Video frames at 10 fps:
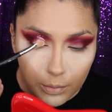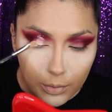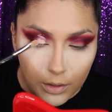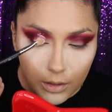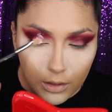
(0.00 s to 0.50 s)

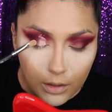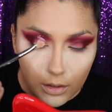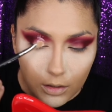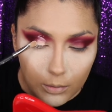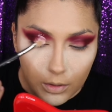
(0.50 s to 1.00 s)
But
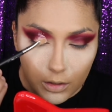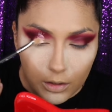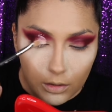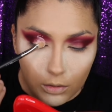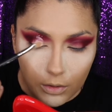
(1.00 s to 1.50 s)
I'm gonna
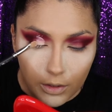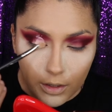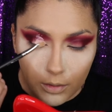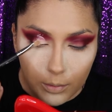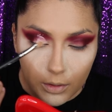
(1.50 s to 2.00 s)
ignore
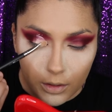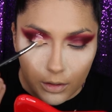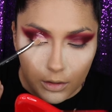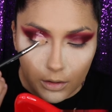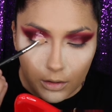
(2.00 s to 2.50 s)
that up
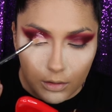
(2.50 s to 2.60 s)
there.